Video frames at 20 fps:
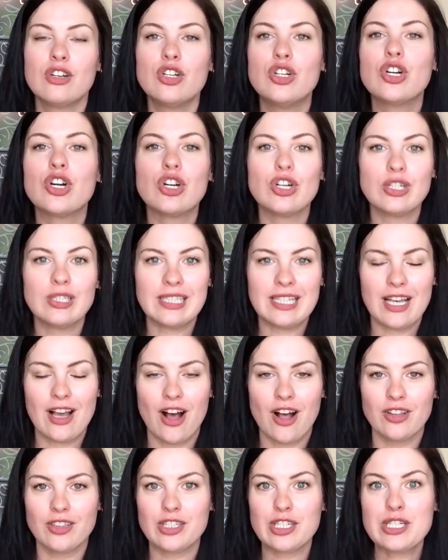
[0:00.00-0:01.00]
girly
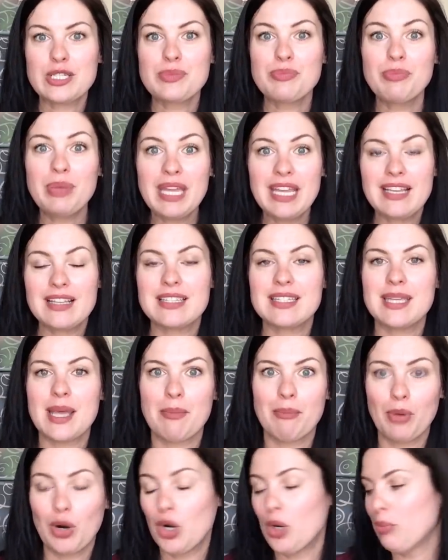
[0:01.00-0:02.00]
colors, pinks
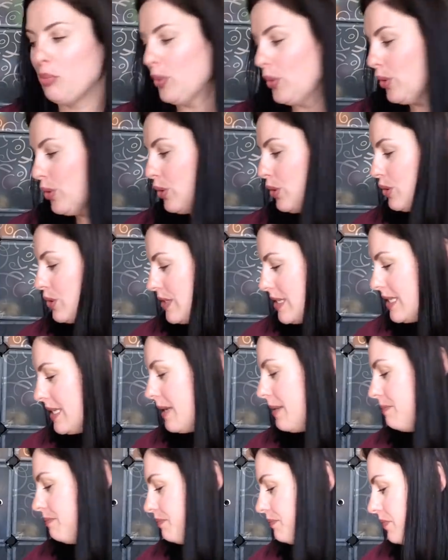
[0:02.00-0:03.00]
and purples,
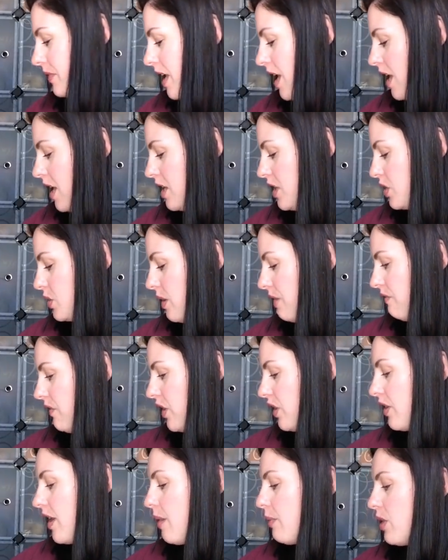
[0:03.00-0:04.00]
and so I
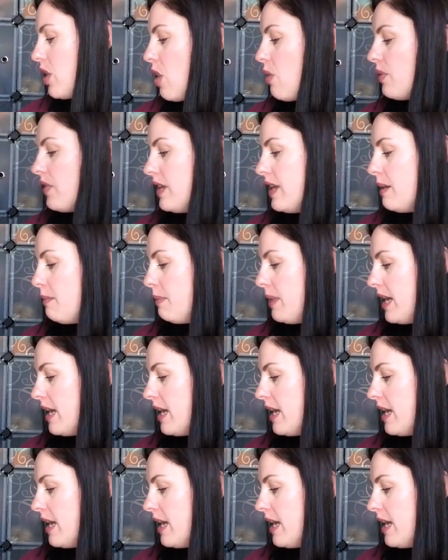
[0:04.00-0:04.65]
figured I would go with Knit